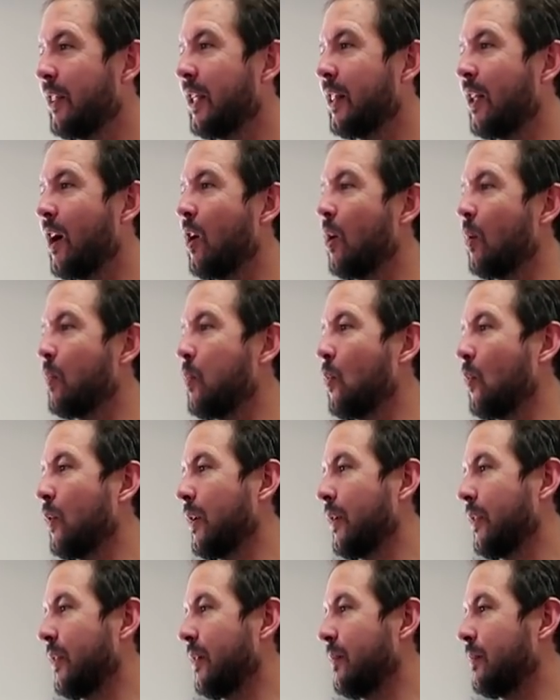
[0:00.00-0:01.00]
I think the whole point
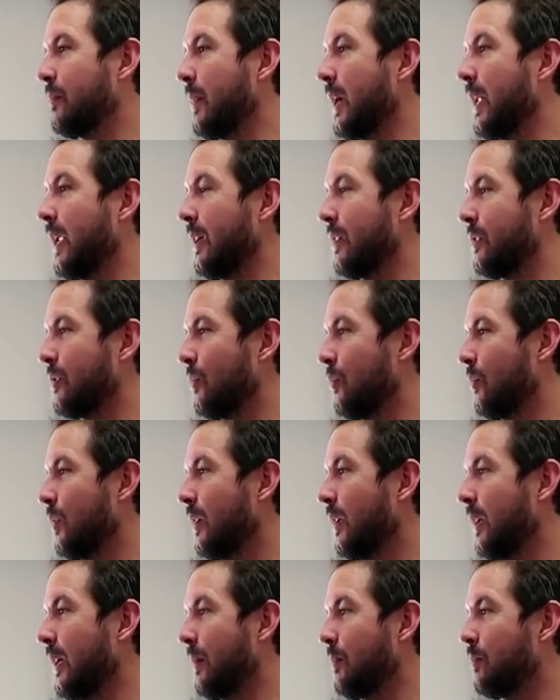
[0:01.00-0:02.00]
of the meeting is to
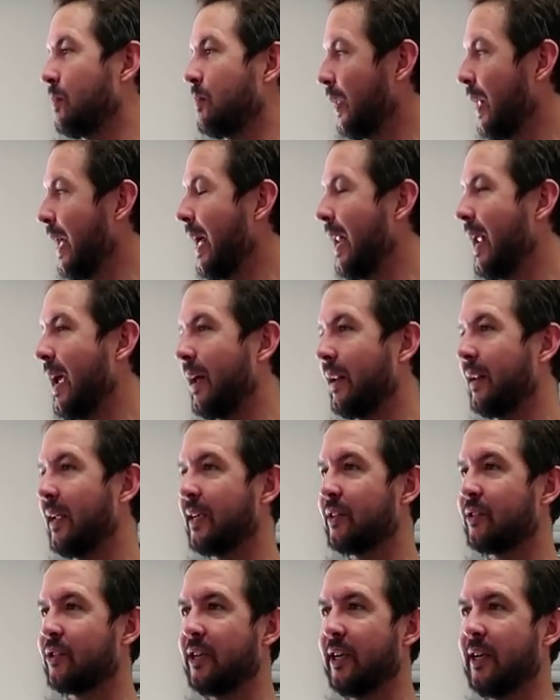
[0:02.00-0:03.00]
really plan out
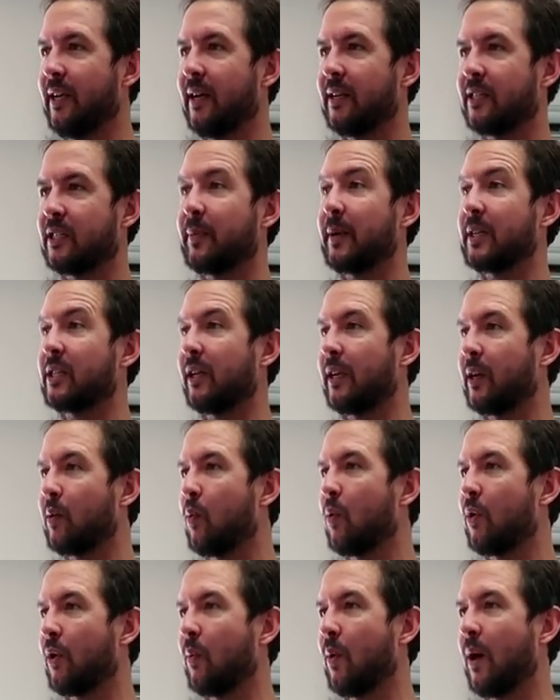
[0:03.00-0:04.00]
next year, especially
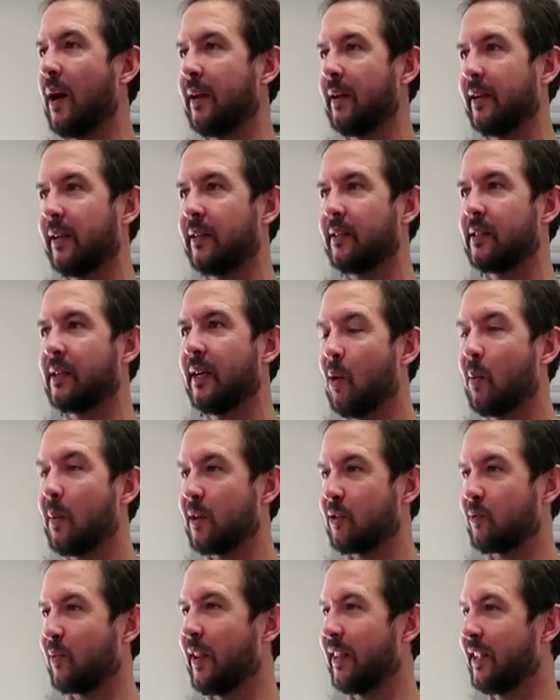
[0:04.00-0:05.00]
quarter one, and
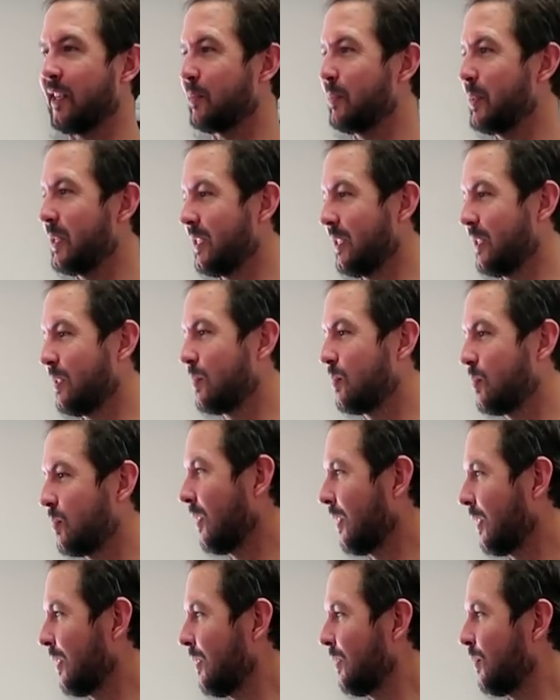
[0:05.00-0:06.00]
almost run this business
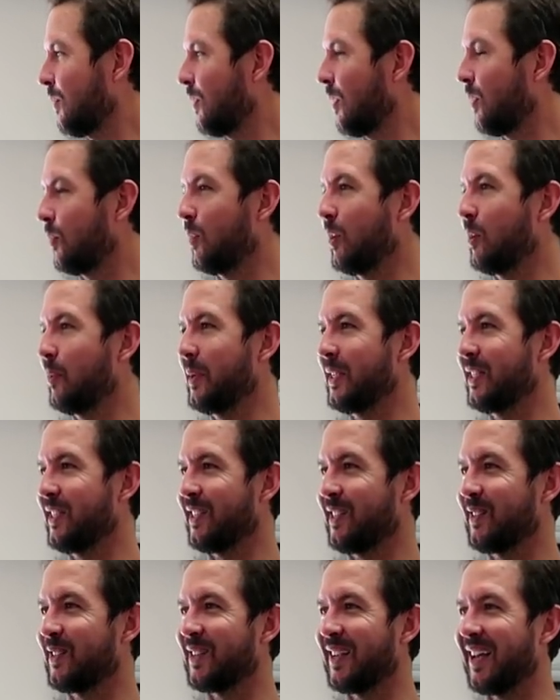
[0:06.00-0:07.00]
like a real
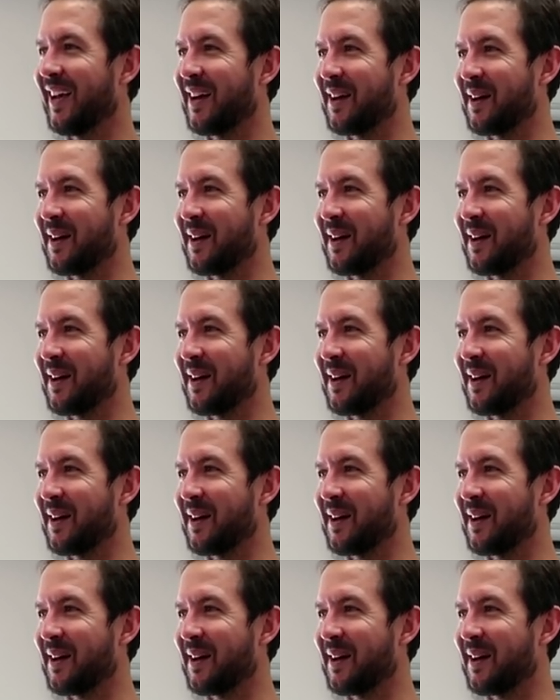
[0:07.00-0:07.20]
business.